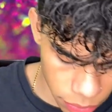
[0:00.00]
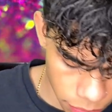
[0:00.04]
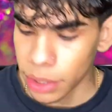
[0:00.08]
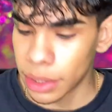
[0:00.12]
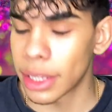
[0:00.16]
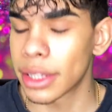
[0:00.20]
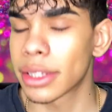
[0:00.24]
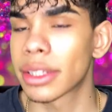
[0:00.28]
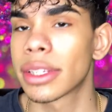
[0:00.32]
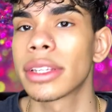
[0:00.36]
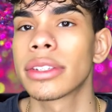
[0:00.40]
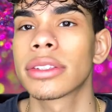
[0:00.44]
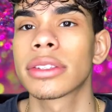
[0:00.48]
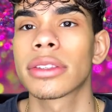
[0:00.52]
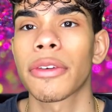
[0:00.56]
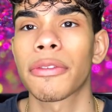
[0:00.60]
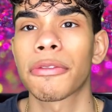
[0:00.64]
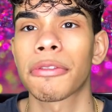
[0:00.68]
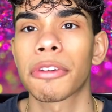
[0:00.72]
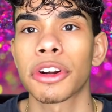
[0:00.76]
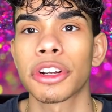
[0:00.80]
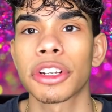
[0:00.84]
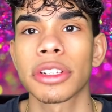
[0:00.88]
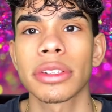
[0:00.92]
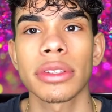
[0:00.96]
This is the
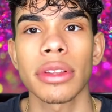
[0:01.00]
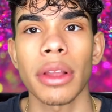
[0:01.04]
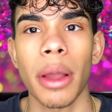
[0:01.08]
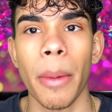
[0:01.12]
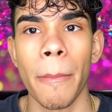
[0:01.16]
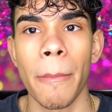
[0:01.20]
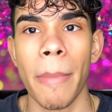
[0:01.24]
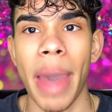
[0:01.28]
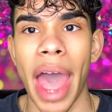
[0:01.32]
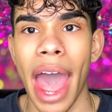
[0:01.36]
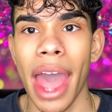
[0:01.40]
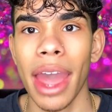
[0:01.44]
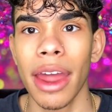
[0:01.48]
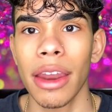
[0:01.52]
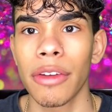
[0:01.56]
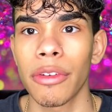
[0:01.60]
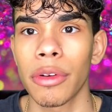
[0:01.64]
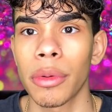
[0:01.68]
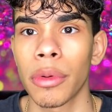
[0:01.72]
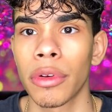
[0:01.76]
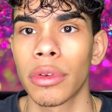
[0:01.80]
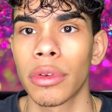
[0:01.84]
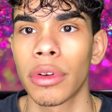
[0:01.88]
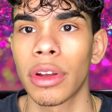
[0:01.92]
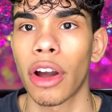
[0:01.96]
first matte
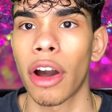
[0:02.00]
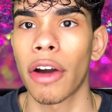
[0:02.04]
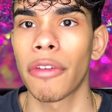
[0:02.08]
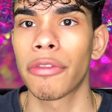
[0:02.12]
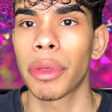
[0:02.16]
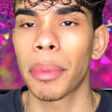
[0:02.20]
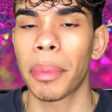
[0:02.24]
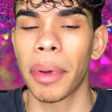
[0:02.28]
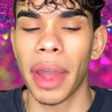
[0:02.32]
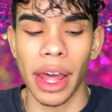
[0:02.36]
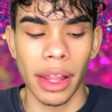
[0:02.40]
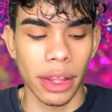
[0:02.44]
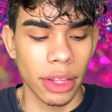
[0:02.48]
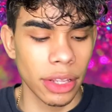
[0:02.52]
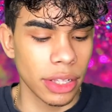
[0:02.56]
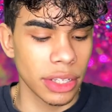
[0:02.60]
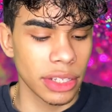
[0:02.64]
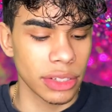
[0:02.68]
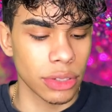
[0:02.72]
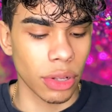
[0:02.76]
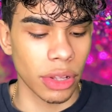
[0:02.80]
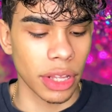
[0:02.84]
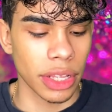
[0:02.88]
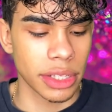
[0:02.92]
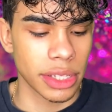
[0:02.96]
of the palette,
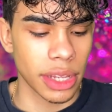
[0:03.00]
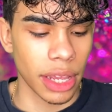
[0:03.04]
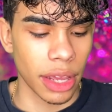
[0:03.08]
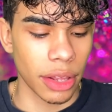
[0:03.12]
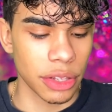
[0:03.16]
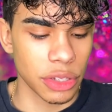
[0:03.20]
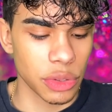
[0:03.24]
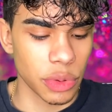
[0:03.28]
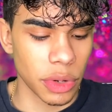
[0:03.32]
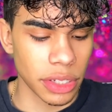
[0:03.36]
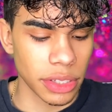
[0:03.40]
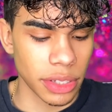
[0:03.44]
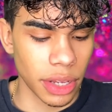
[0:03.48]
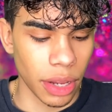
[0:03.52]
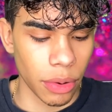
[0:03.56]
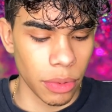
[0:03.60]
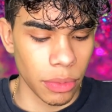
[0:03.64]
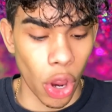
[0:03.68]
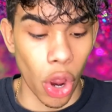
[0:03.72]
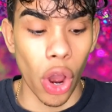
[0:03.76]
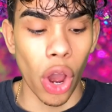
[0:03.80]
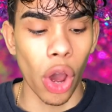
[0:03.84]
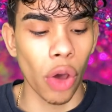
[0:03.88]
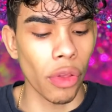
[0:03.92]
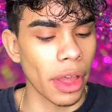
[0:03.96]
so let's see how this works out.
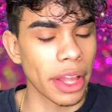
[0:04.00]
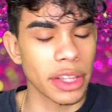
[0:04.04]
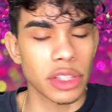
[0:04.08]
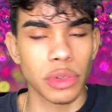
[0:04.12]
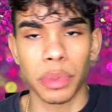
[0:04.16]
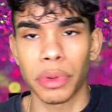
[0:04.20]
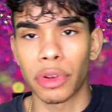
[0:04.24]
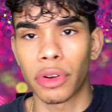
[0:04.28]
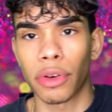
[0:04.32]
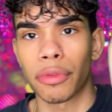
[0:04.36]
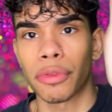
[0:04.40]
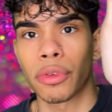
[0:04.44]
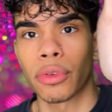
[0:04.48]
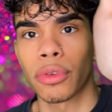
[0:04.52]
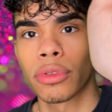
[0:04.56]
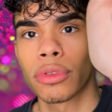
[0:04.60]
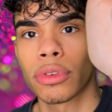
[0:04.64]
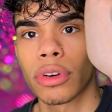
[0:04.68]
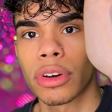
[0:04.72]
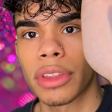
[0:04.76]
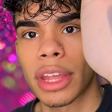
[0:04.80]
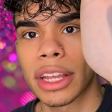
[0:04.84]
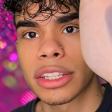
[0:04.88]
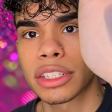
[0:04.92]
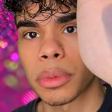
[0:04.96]
Oh, that's beautiful.
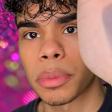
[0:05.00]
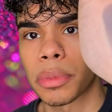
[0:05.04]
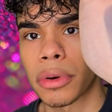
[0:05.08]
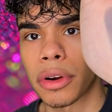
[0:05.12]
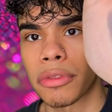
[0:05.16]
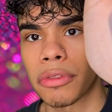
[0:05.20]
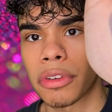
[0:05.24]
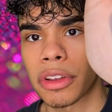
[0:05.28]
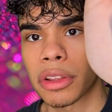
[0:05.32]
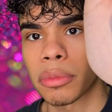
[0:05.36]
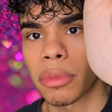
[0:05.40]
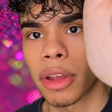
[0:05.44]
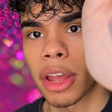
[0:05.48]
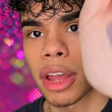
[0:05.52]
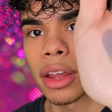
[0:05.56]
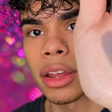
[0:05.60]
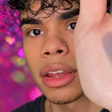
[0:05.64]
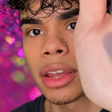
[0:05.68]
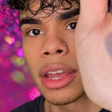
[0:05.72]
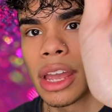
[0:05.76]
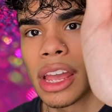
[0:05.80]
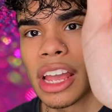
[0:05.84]
That's a perfect matte.